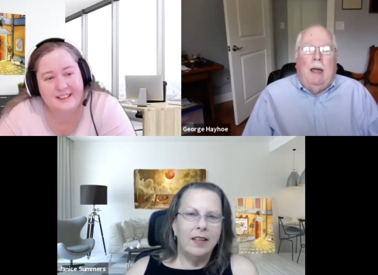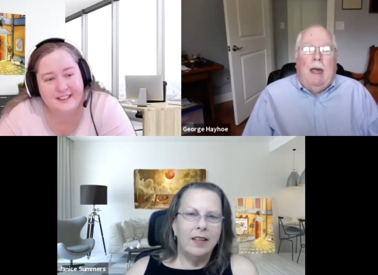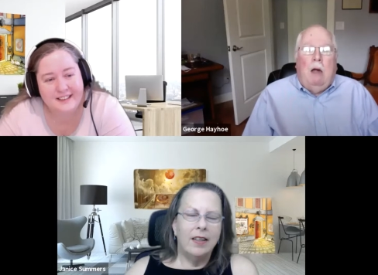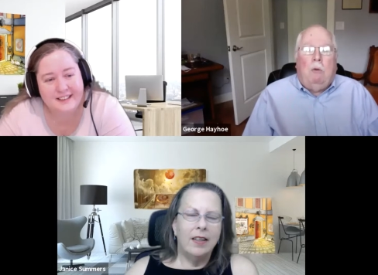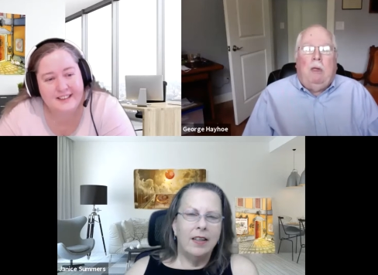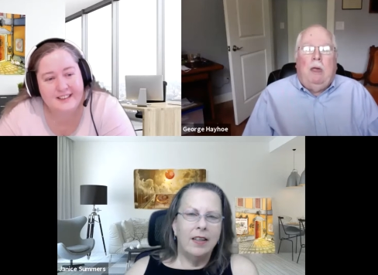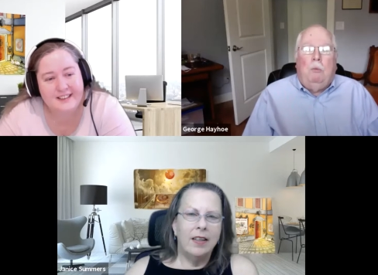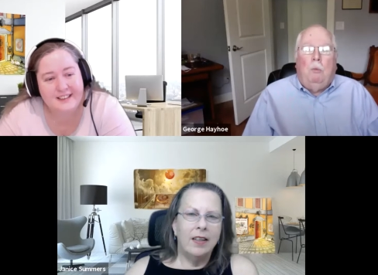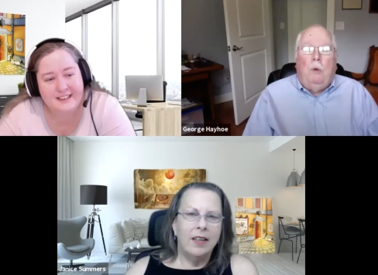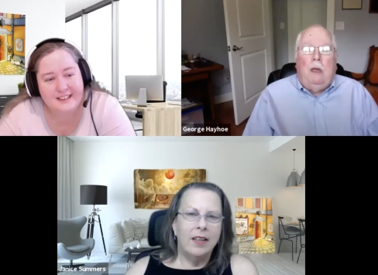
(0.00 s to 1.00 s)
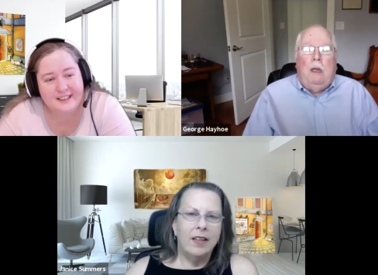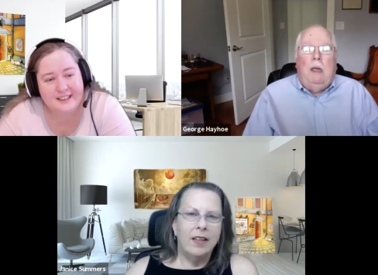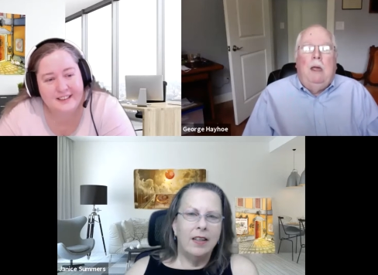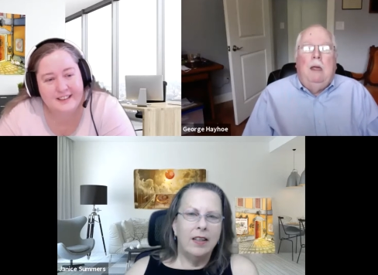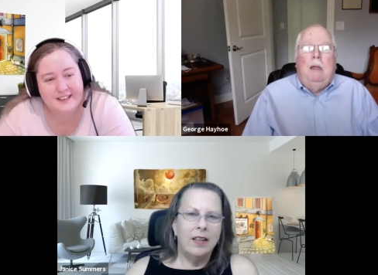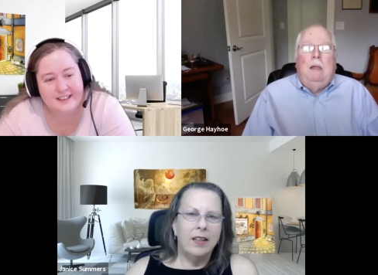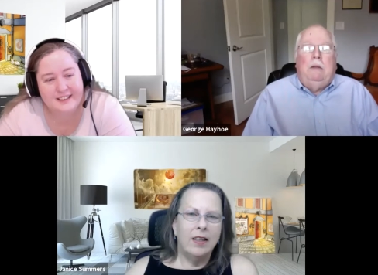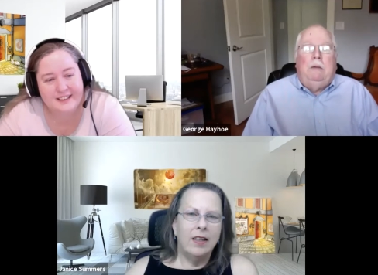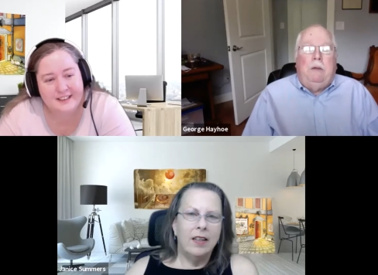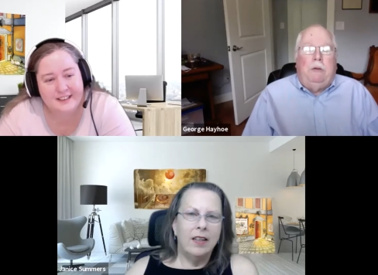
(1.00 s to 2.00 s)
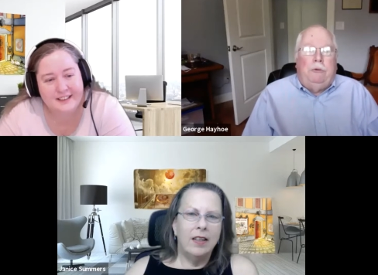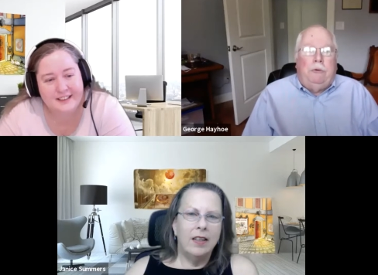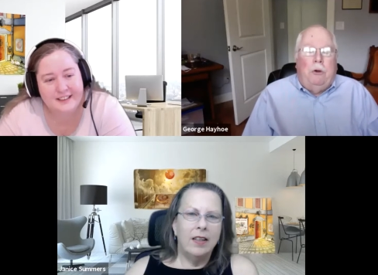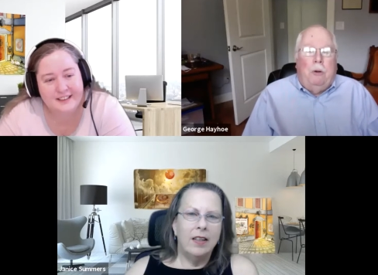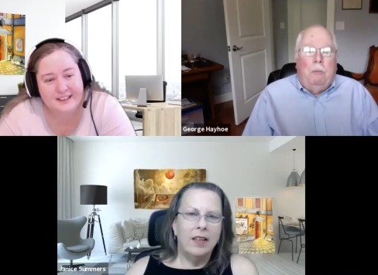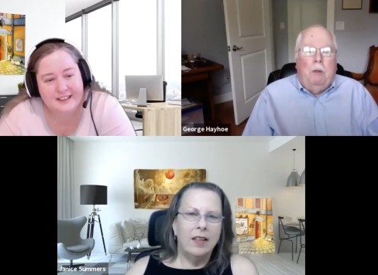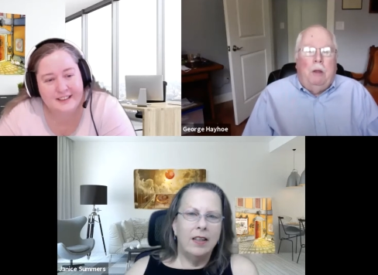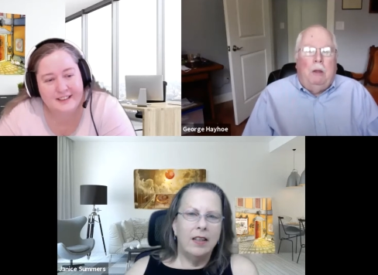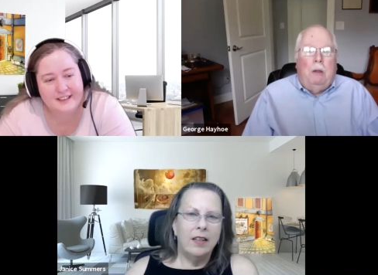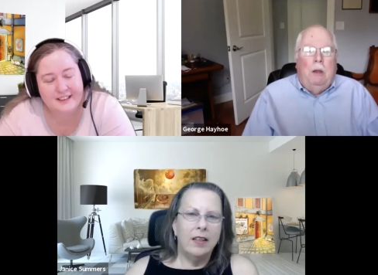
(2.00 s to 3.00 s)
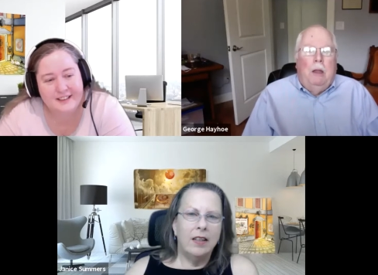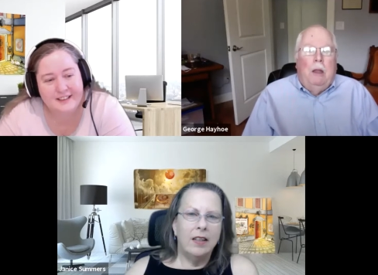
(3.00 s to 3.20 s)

Speaker 1: how can we determine